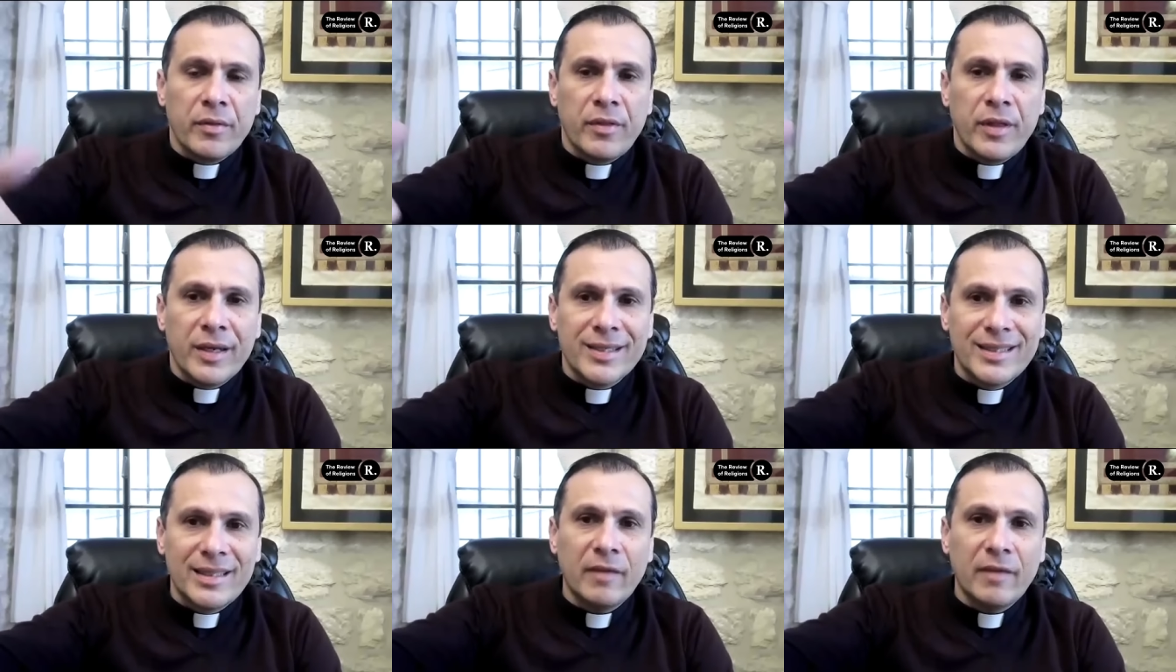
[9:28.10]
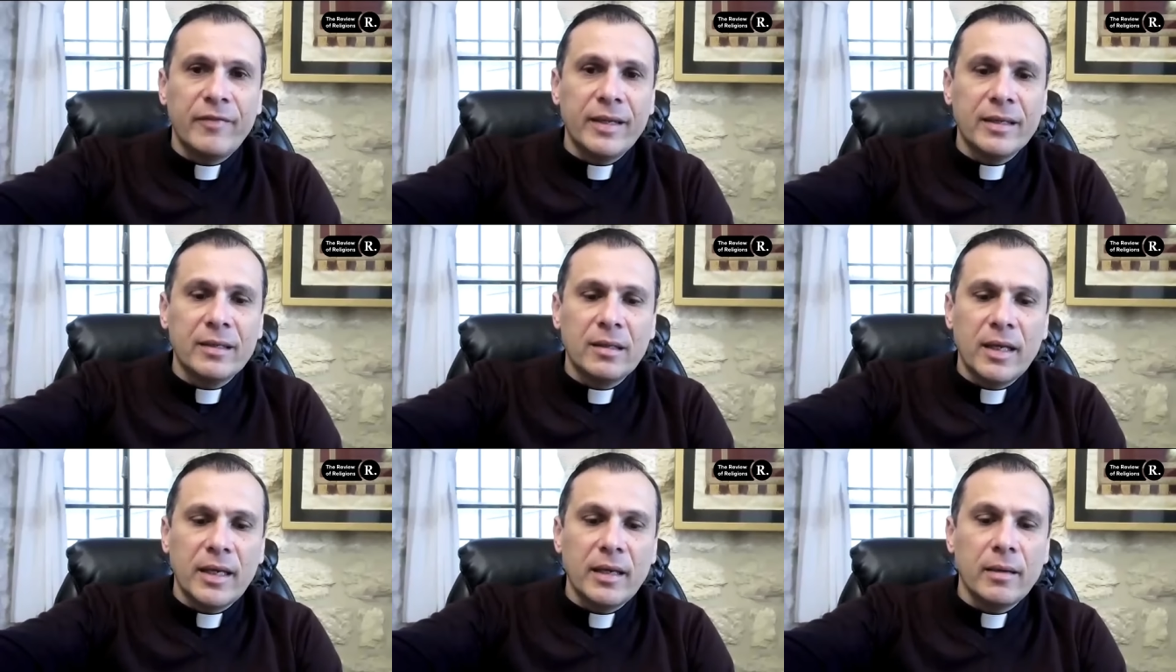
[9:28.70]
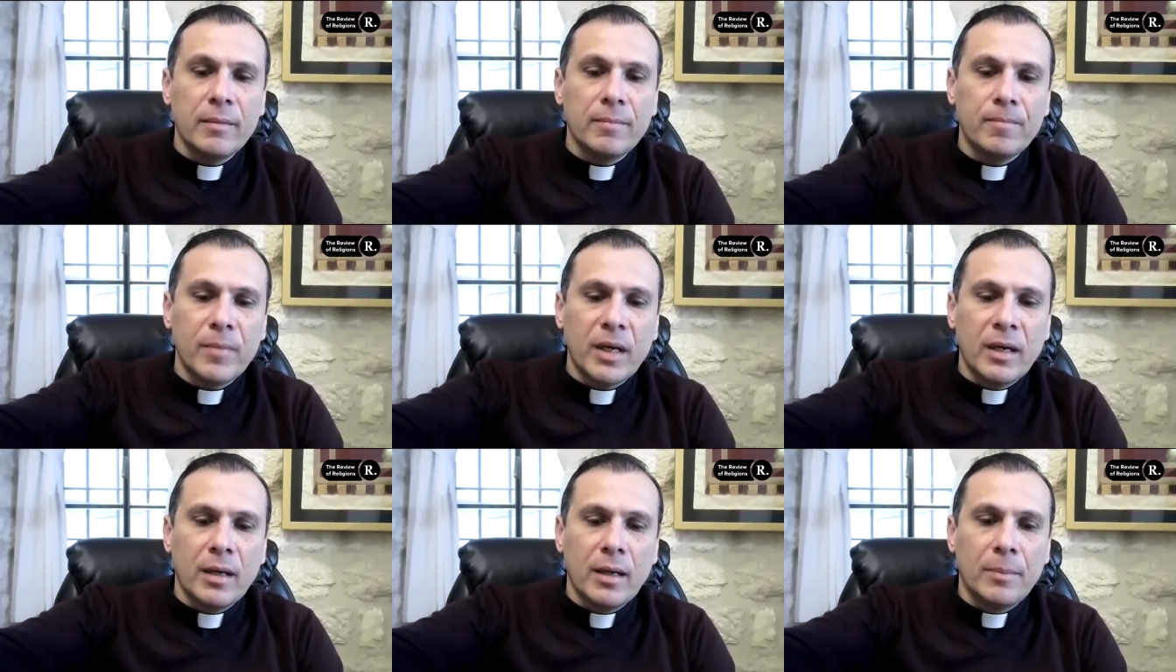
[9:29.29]
there is definitely
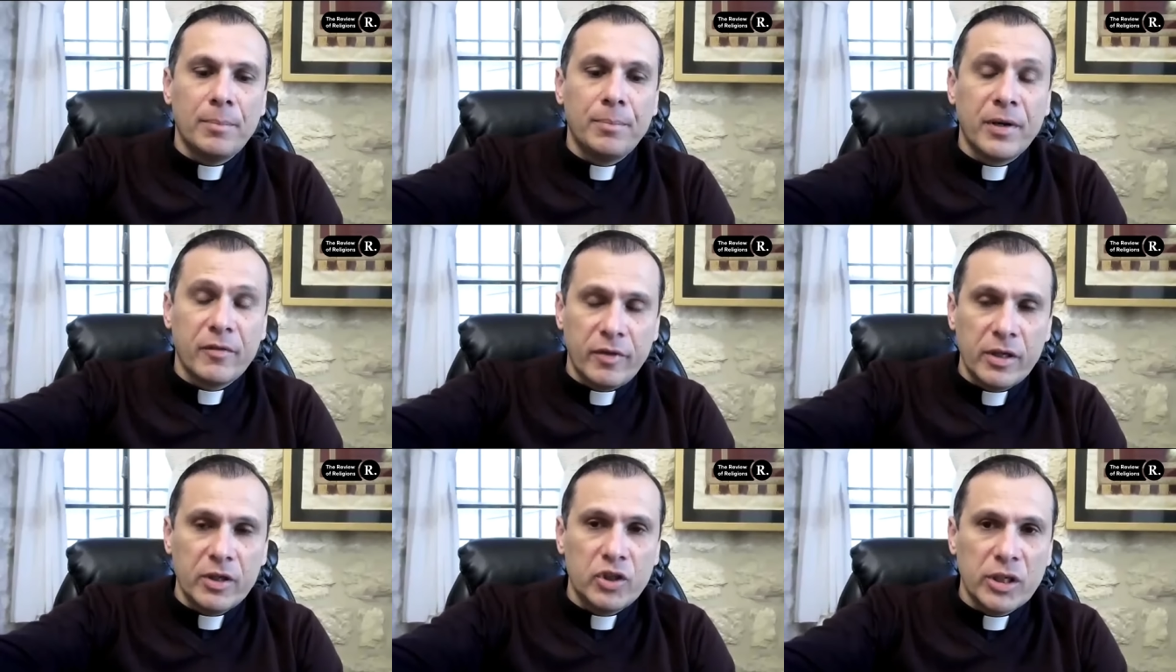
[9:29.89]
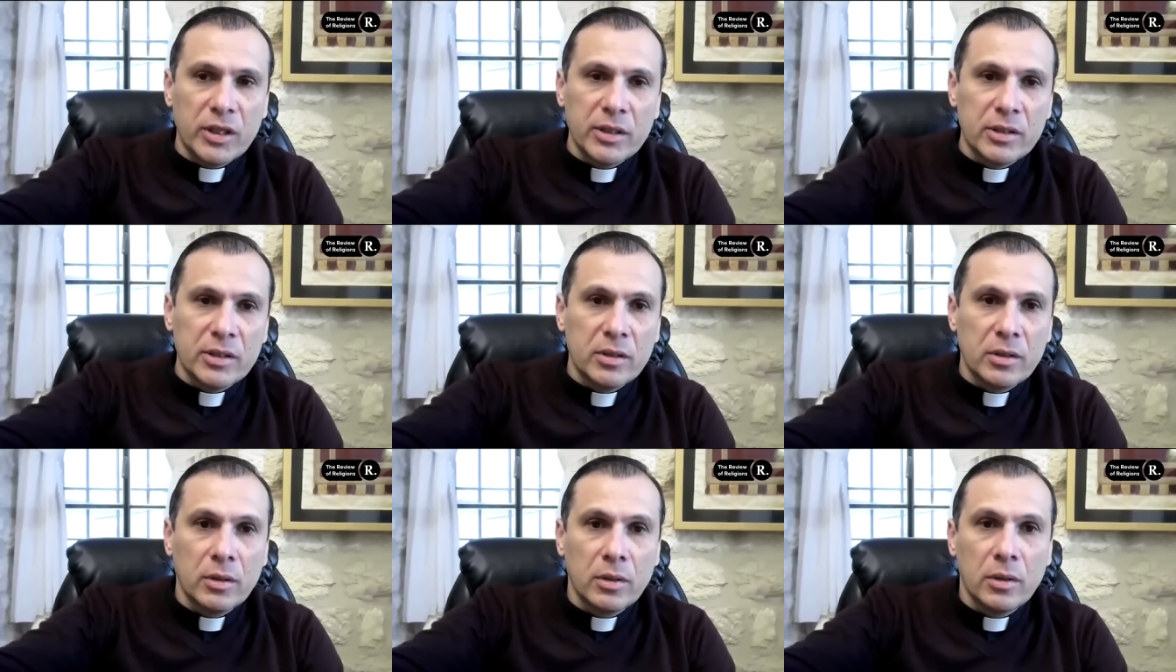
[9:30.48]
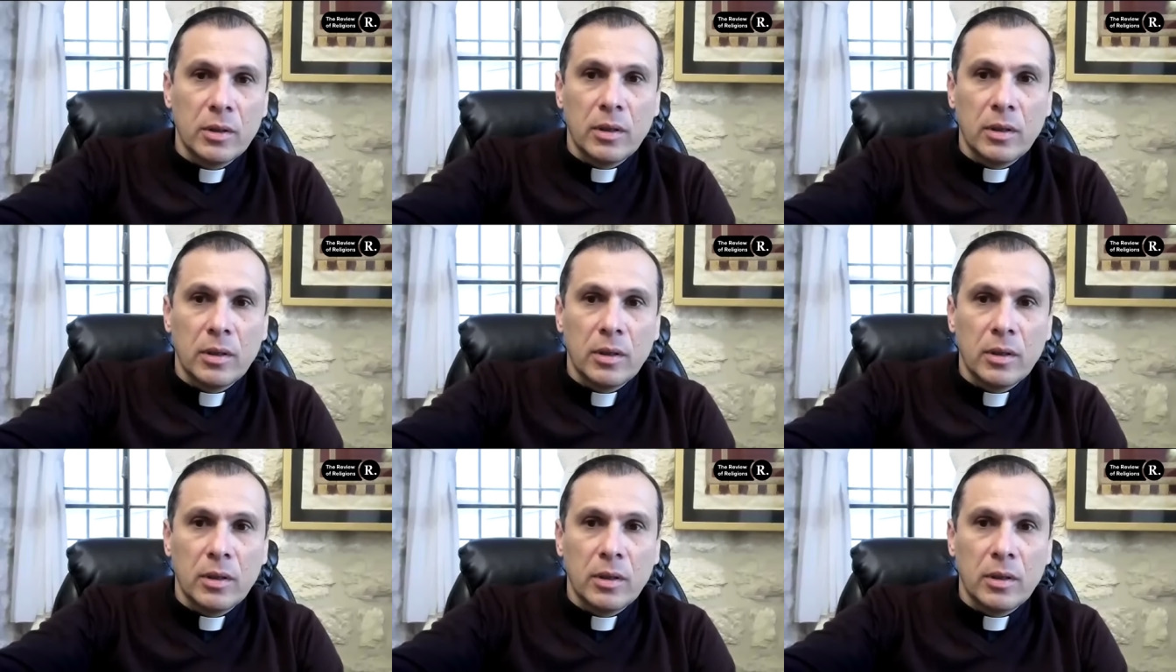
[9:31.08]
uh, privileges